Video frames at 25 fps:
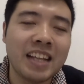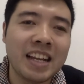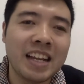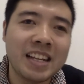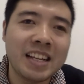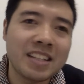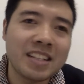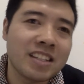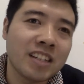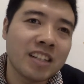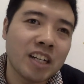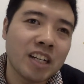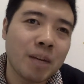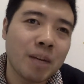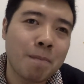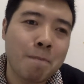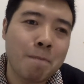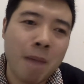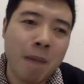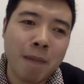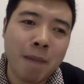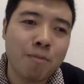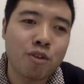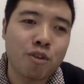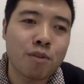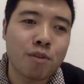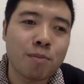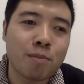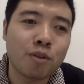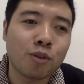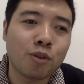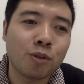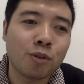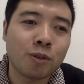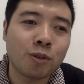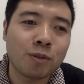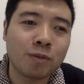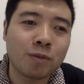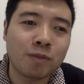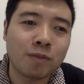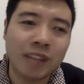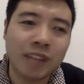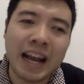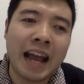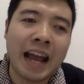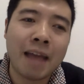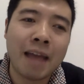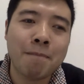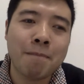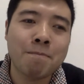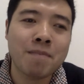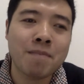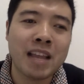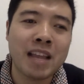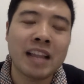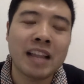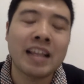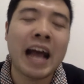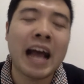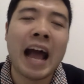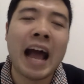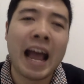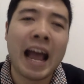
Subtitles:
is a memorable time that